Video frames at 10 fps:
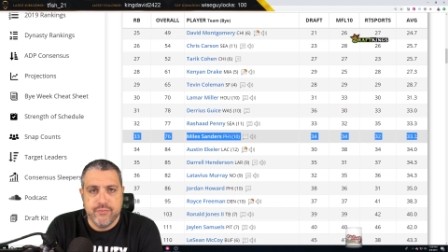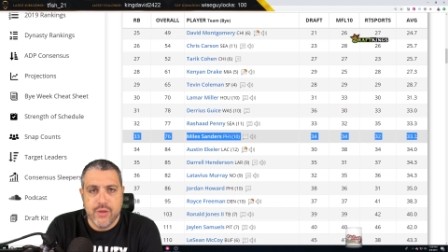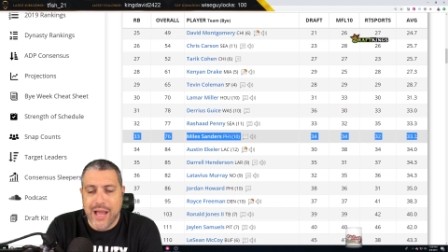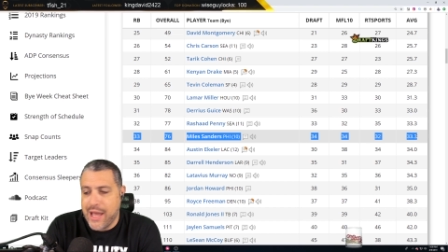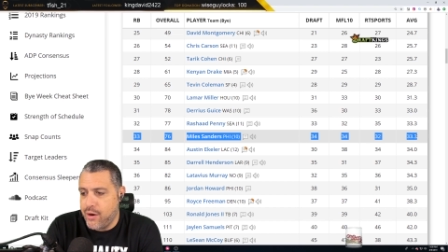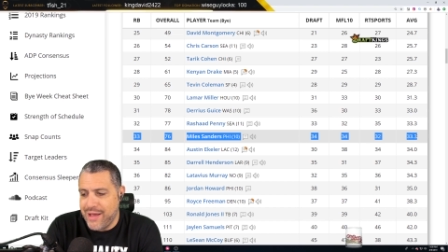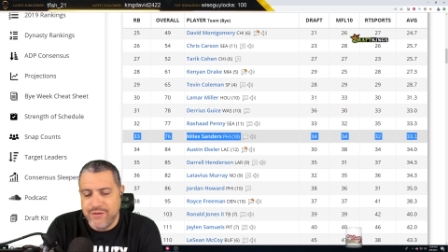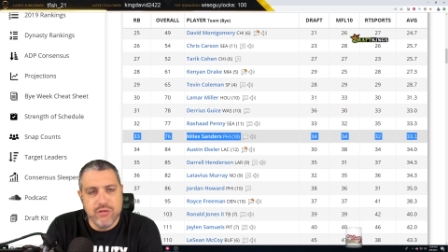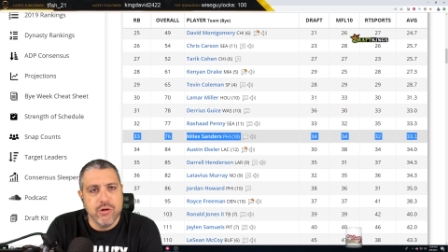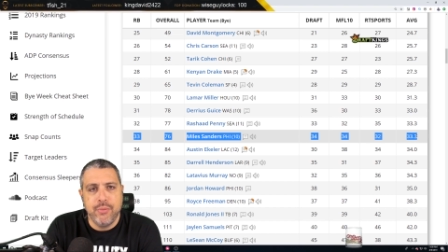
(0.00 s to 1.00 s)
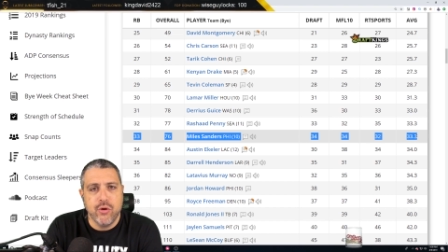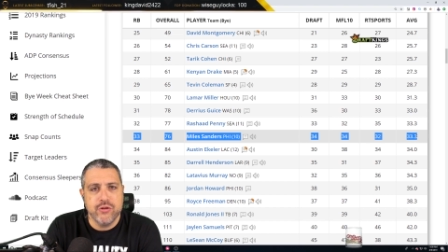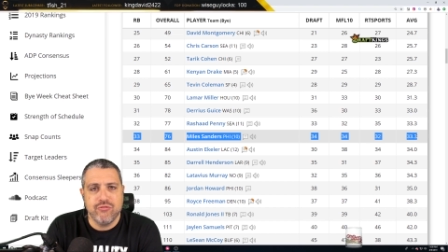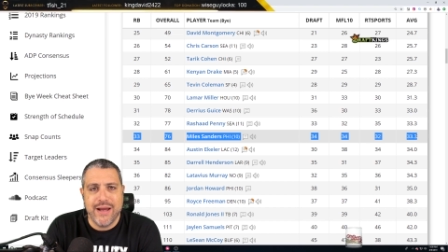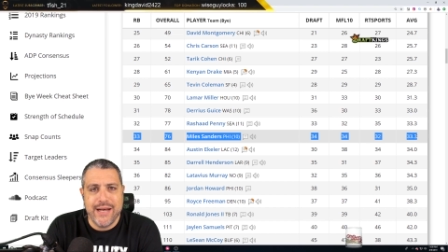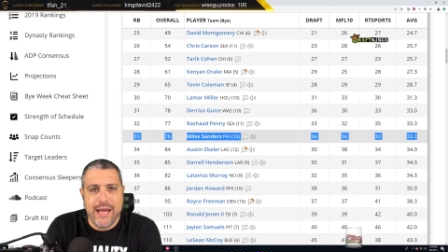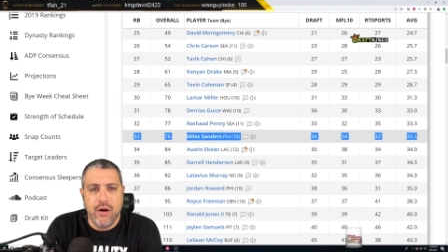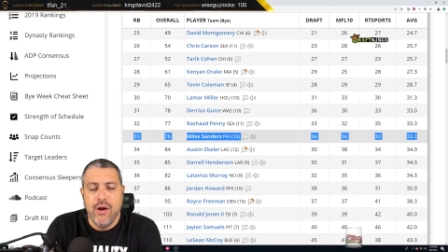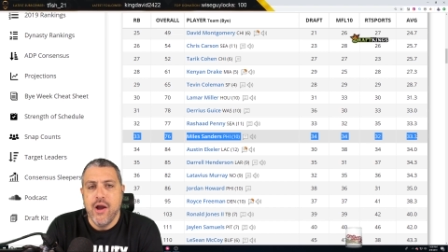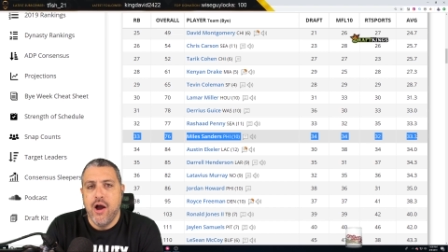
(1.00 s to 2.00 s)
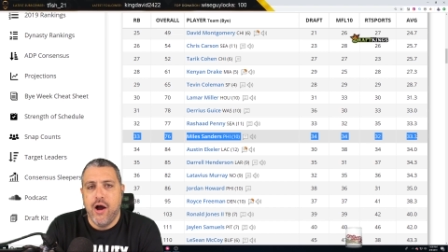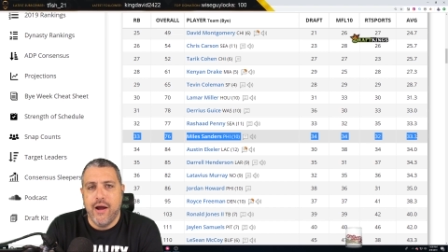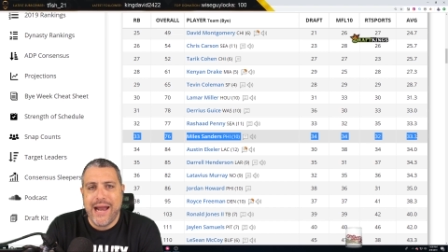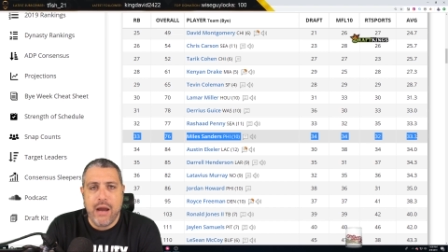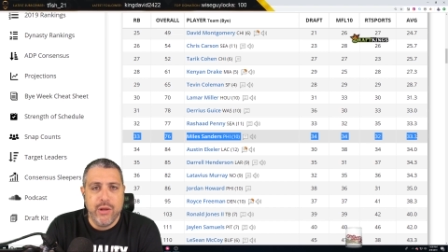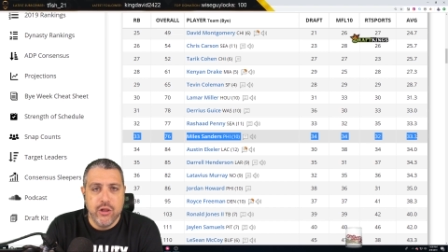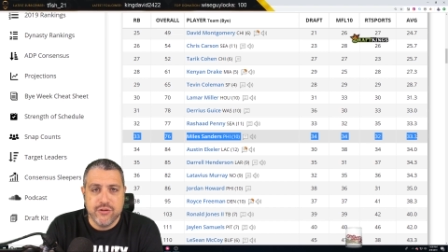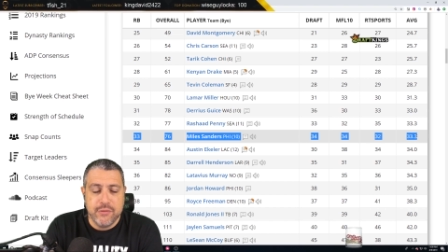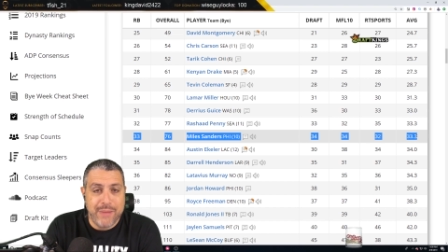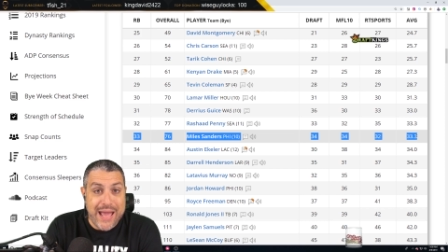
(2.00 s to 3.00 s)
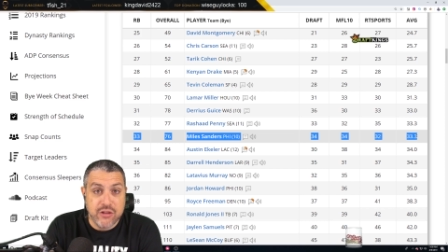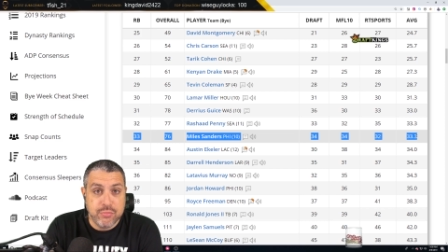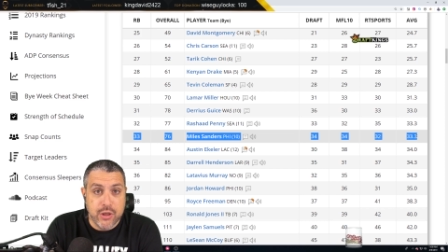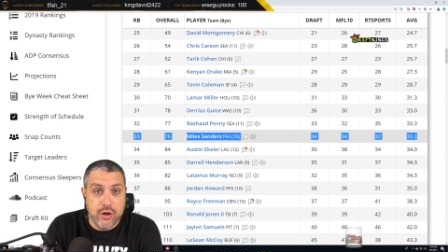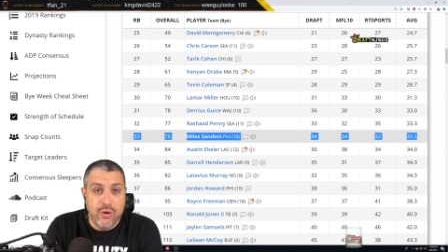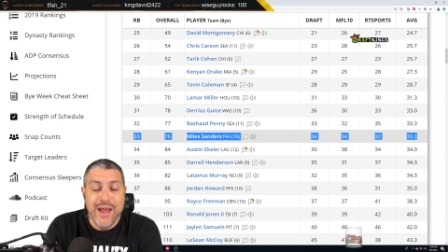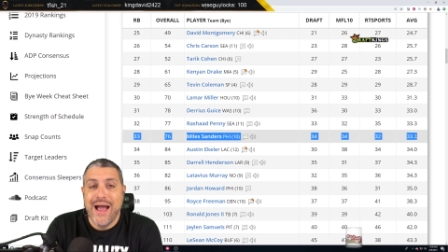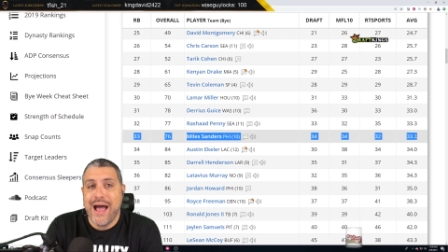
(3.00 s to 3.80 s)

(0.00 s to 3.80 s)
I don't have any reports right now on how he looks in pass pro.